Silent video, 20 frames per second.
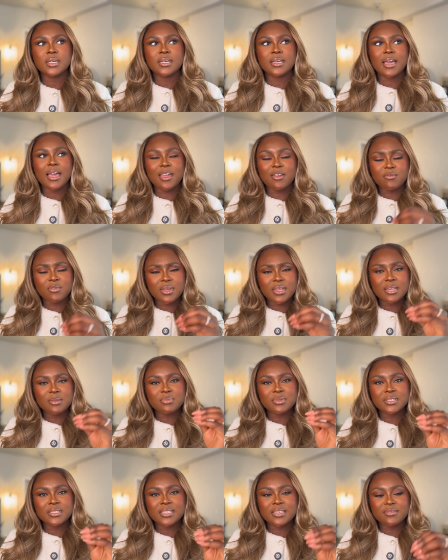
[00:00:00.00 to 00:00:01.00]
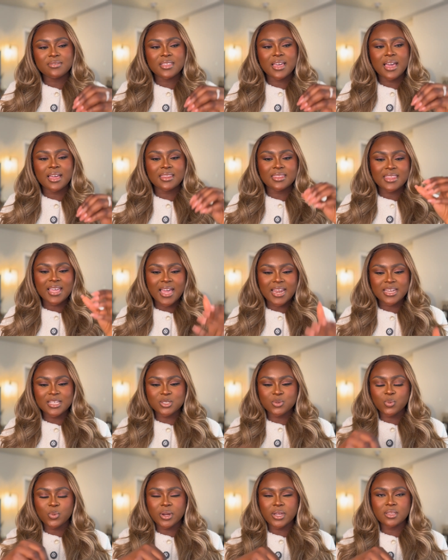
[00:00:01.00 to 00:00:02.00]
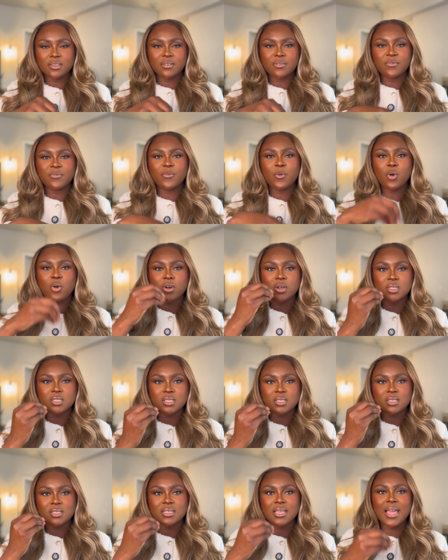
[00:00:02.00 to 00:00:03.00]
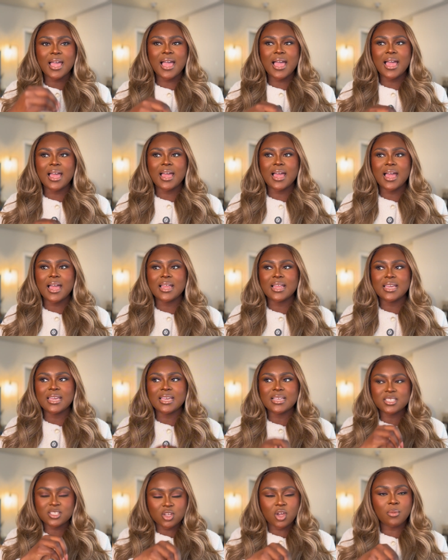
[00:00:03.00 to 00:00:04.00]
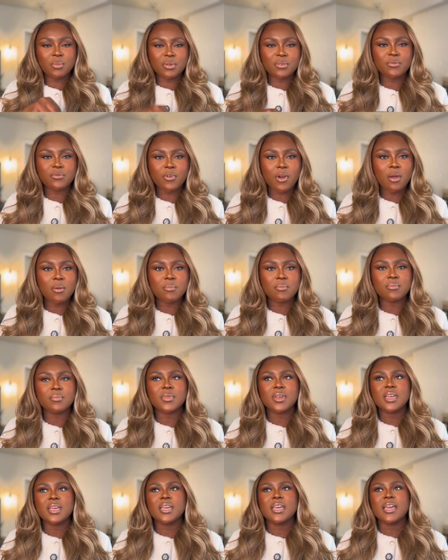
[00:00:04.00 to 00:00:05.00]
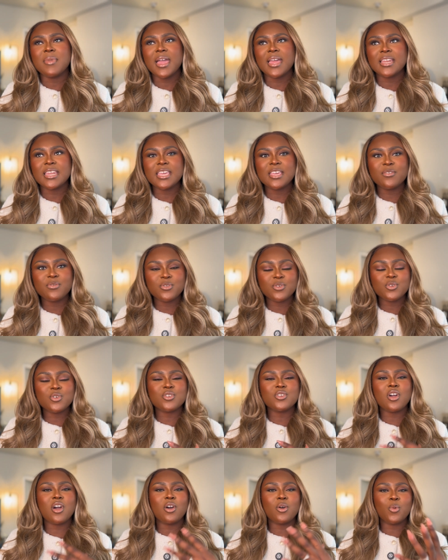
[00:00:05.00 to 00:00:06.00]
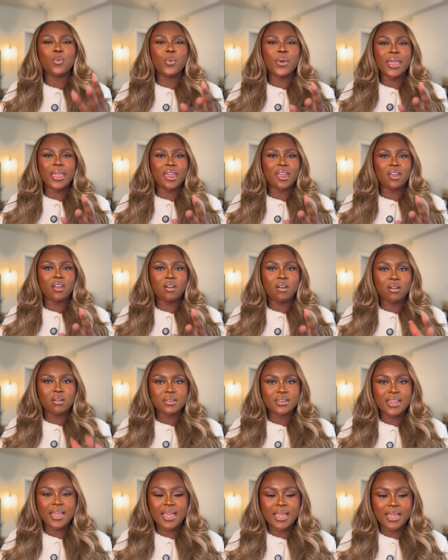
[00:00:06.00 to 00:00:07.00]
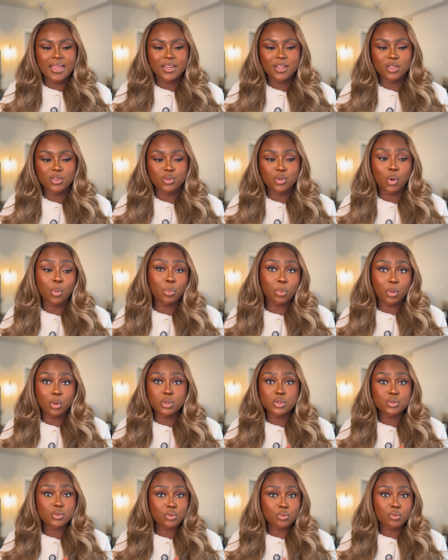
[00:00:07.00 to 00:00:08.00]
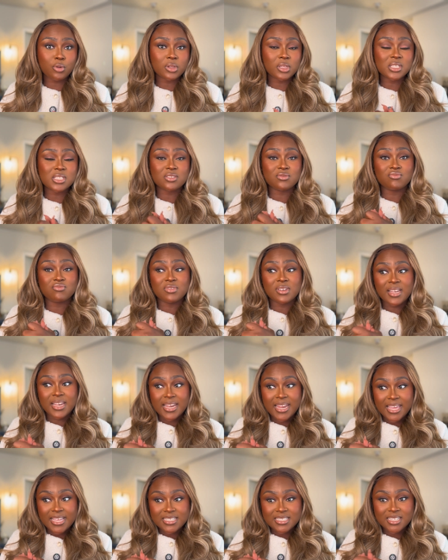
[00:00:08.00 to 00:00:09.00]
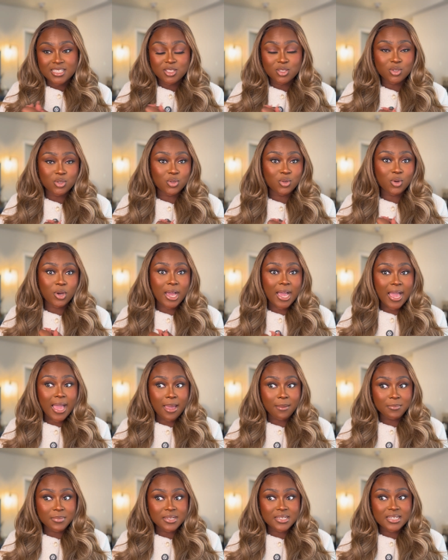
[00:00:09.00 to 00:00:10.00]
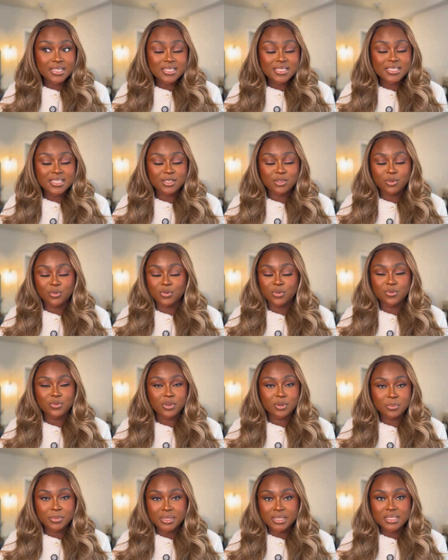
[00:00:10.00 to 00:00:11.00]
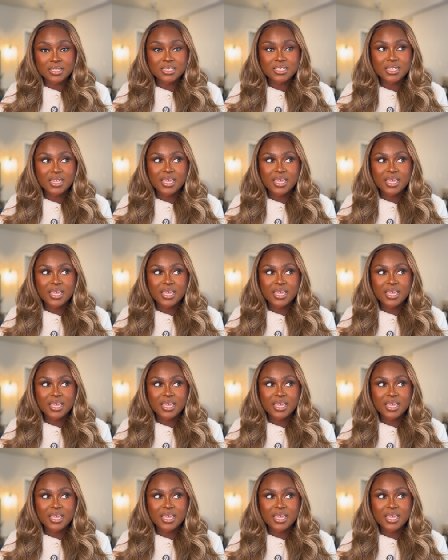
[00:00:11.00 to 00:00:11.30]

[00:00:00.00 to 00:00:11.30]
I really believe that that is where the force is coming from. And if you're not aware that your personal growth is related to your happiness and your fulfillment,